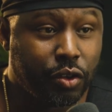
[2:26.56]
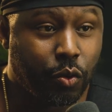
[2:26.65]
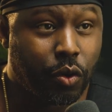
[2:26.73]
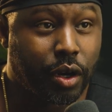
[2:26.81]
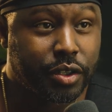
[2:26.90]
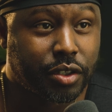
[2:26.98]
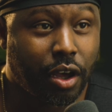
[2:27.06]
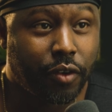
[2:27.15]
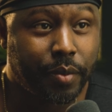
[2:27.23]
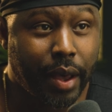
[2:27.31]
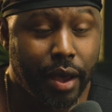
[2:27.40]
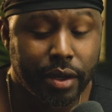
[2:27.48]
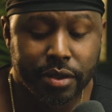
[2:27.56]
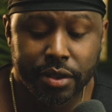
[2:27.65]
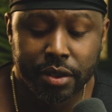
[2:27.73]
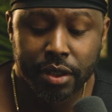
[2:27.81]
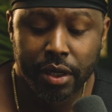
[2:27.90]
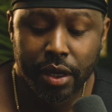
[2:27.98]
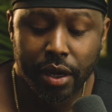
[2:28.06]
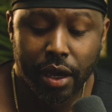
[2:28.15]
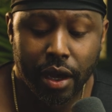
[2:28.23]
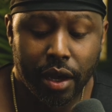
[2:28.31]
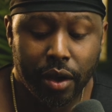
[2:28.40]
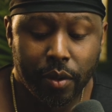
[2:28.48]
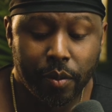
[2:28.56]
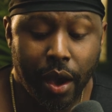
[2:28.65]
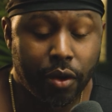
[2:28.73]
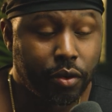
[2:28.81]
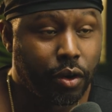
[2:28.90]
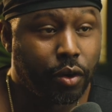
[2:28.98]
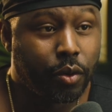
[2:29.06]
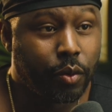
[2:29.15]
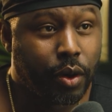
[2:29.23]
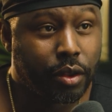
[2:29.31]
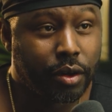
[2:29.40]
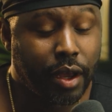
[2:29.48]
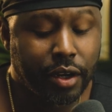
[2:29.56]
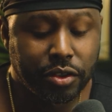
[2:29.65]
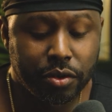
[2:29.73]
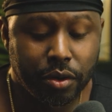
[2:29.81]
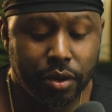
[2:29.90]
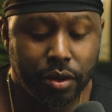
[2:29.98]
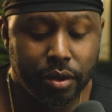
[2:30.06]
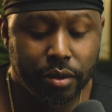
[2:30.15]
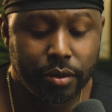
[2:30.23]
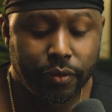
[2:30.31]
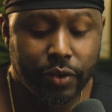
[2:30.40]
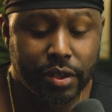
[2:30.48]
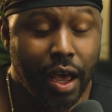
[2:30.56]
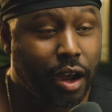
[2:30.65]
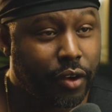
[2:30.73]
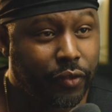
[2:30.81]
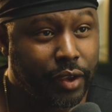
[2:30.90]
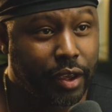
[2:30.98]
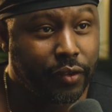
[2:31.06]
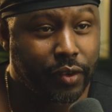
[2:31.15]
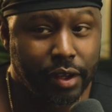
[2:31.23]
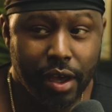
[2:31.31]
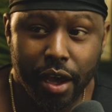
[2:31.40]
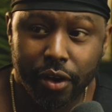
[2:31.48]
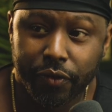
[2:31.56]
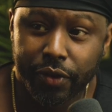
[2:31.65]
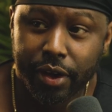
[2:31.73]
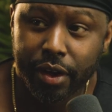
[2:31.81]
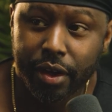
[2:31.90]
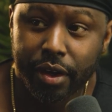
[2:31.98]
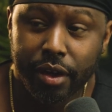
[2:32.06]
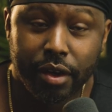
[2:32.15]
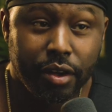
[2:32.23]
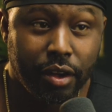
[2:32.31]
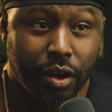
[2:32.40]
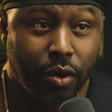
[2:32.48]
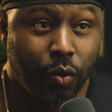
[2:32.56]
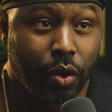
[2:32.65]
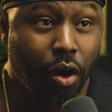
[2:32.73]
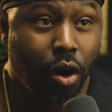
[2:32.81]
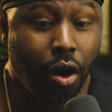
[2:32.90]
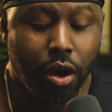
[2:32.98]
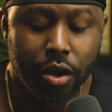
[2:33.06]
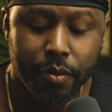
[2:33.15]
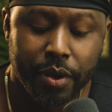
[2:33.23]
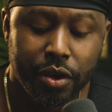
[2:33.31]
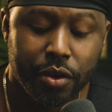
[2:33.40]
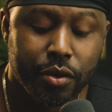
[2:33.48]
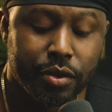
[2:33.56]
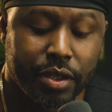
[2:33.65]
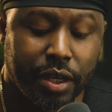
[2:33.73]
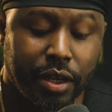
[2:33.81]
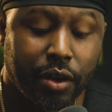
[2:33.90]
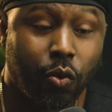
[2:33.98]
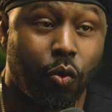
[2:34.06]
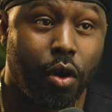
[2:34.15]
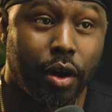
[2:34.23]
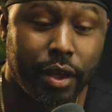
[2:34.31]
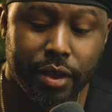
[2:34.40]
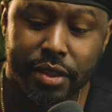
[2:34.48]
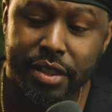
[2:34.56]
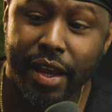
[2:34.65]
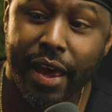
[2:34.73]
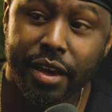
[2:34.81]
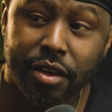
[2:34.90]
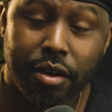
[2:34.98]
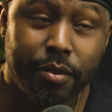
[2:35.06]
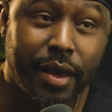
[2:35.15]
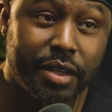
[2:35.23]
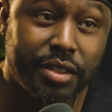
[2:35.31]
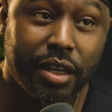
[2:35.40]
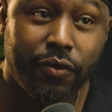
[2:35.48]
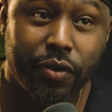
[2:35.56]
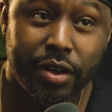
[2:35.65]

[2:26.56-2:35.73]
want a softbox. I don't know whether or not you're doing photography, videography. We all could be using and wanting this Light Dome SC for